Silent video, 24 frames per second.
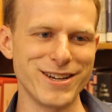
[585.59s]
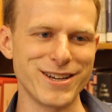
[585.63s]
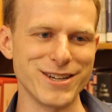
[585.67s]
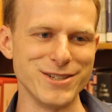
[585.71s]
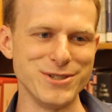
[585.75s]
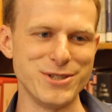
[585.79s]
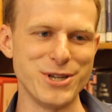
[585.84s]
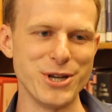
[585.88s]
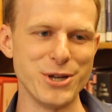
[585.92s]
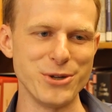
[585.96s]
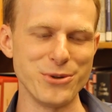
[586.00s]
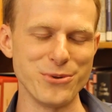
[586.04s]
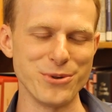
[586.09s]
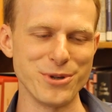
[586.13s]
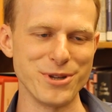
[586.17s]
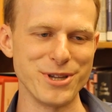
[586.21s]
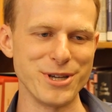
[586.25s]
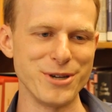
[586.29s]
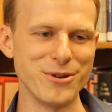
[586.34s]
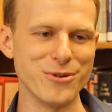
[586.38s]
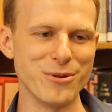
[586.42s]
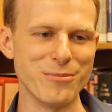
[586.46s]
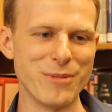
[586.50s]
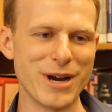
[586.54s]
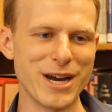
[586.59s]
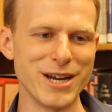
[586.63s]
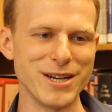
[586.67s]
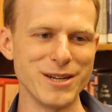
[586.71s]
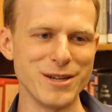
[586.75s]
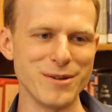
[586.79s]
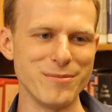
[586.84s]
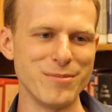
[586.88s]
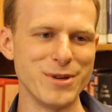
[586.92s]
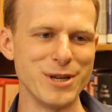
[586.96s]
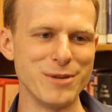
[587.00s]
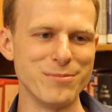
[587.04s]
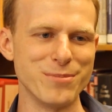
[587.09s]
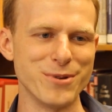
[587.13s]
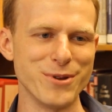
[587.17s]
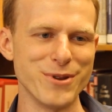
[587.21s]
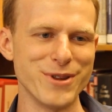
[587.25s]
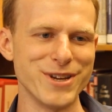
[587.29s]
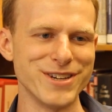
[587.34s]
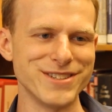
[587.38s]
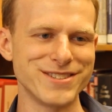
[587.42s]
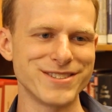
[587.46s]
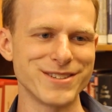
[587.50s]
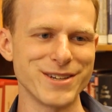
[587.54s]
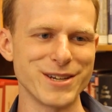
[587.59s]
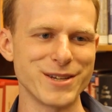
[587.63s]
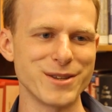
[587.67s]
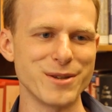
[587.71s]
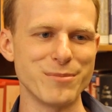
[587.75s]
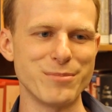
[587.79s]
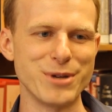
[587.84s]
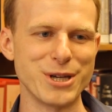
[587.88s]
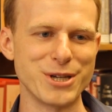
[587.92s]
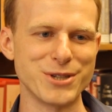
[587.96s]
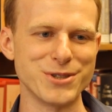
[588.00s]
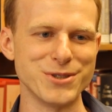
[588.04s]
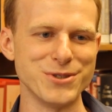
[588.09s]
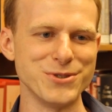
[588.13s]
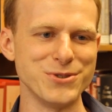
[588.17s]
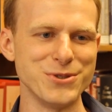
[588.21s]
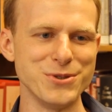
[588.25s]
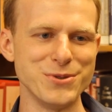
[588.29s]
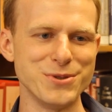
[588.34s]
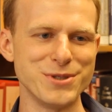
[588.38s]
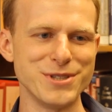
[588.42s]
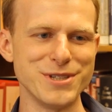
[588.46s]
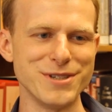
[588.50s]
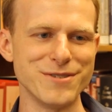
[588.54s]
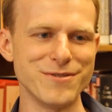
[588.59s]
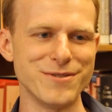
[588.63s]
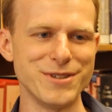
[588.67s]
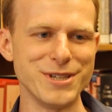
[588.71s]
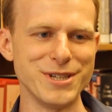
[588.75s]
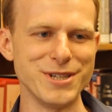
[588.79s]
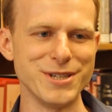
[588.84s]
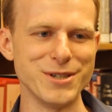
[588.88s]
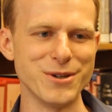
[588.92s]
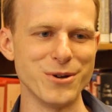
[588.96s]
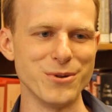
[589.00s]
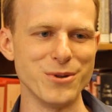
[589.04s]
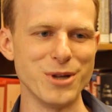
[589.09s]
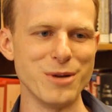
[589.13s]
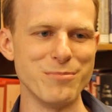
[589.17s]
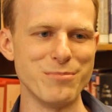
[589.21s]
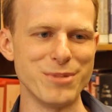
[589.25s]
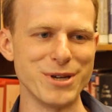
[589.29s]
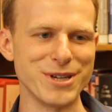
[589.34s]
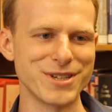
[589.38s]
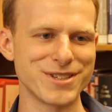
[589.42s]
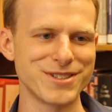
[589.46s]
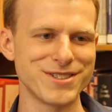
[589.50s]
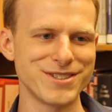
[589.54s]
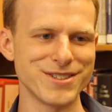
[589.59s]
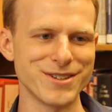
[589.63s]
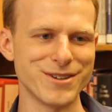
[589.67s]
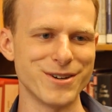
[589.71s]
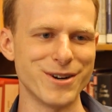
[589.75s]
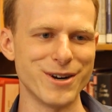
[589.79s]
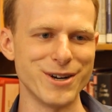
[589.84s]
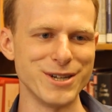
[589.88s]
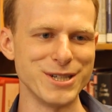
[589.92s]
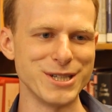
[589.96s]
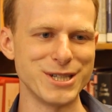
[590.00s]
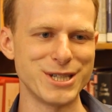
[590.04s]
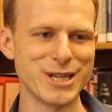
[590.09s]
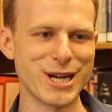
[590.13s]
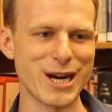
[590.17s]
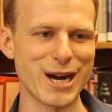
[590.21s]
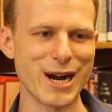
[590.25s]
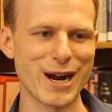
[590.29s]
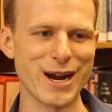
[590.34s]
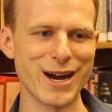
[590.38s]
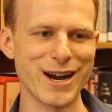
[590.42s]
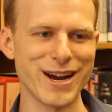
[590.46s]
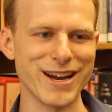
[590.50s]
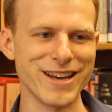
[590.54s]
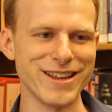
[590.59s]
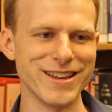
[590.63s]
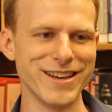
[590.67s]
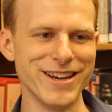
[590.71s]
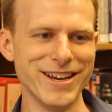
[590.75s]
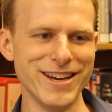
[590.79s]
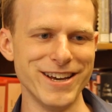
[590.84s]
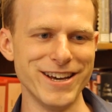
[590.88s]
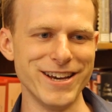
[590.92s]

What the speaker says: continually reminding people. That's like the pictures you see of the Olympics or in Shanghai.